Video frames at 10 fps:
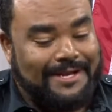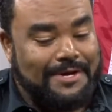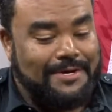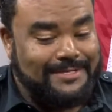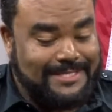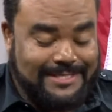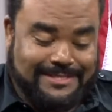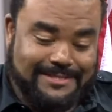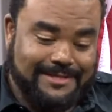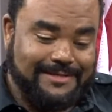no,
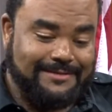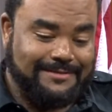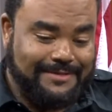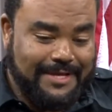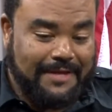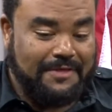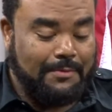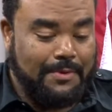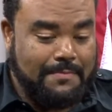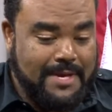it's I think
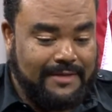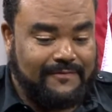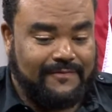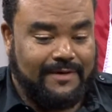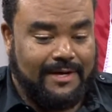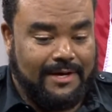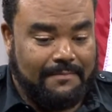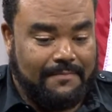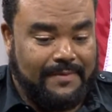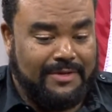we met
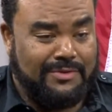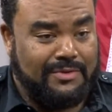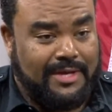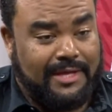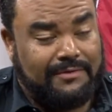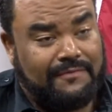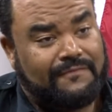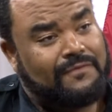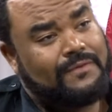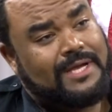either the end of
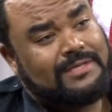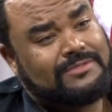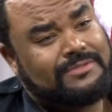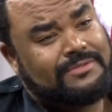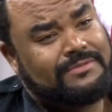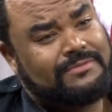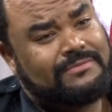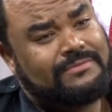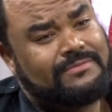2000.